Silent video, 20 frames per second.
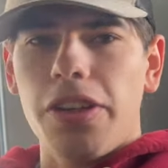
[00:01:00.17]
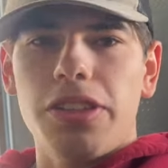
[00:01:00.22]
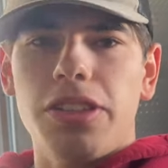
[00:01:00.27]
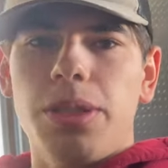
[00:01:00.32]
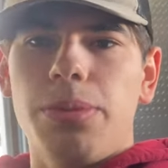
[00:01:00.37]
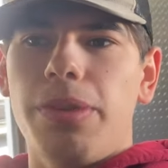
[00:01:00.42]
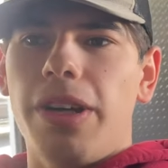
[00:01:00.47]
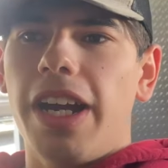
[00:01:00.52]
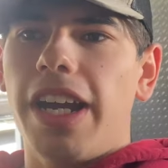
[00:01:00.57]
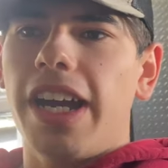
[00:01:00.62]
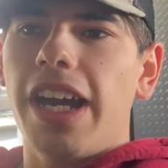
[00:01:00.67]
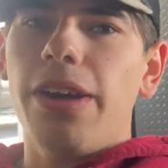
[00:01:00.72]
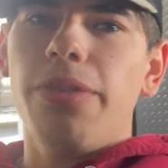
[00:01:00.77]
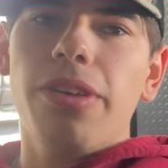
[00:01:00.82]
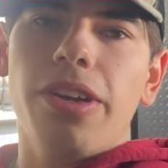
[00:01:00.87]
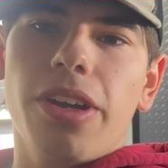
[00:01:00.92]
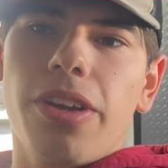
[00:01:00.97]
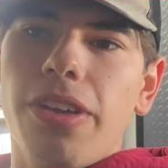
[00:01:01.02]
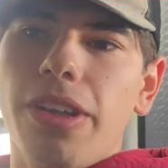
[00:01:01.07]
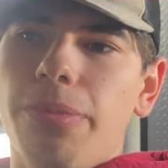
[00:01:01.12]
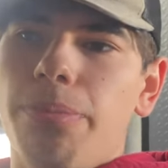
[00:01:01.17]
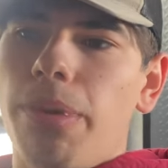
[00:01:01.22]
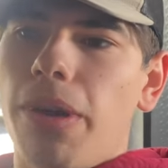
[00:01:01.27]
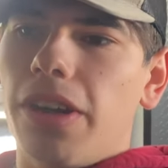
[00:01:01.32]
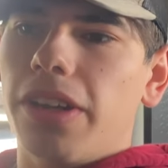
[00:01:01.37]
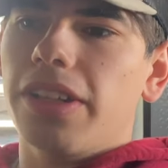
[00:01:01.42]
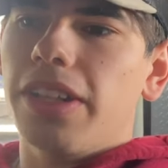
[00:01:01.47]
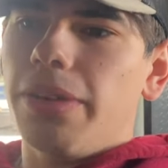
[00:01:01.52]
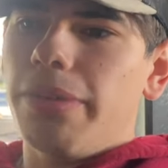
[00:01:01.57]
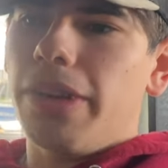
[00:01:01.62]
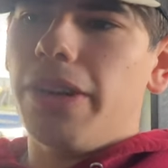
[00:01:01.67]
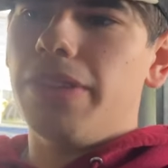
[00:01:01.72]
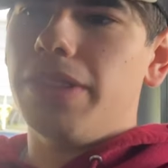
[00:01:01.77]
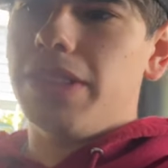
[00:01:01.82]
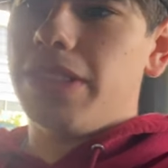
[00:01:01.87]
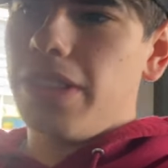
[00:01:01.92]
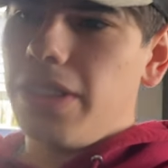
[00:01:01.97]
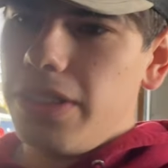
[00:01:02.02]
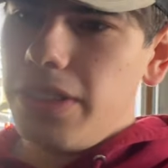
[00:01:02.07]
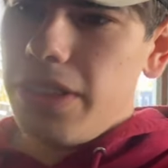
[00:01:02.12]
somewhere. I kind of want to go to the park that we always
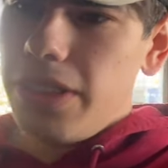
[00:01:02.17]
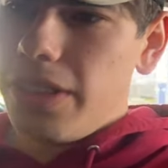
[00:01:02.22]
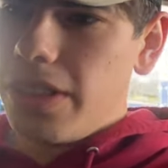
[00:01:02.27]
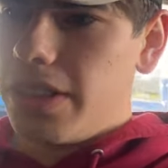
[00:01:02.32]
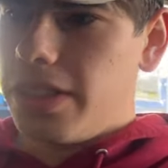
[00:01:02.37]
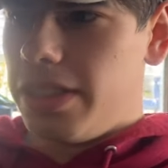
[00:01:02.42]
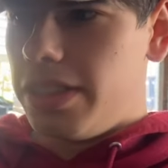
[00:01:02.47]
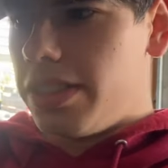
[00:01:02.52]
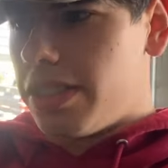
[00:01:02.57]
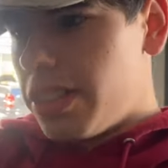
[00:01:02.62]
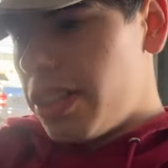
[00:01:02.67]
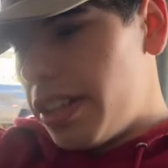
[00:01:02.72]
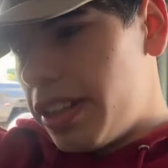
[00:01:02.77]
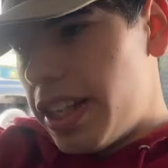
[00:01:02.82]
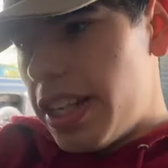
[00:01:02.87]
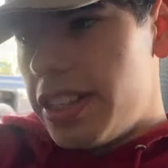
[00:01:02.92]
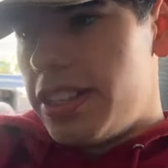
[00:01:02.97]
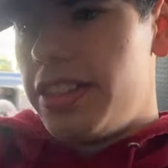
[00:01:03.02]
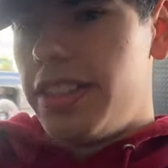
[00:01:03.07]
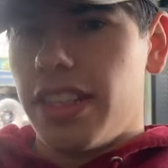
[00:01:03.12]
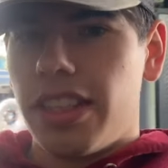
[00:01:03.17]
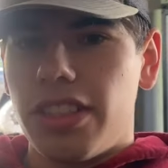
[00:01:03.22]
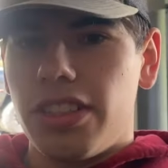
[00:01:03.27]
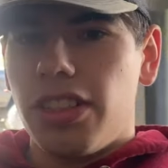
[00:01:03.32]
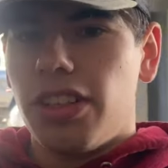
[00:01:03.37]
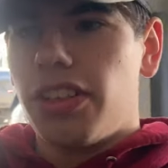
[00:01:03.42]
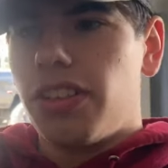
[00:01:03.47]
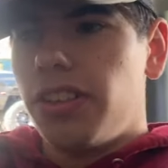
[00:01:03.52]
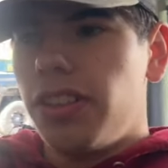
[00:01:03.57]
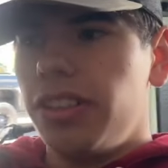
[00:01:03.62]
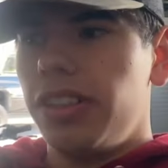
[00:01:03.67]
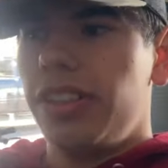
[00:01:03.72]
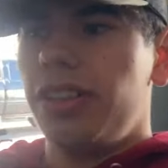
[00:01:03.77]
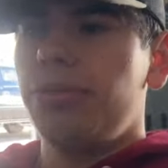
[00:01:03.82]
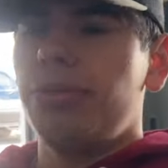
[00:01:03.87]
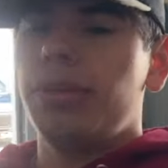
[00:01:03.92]
go to because it's got that sick circle and it'd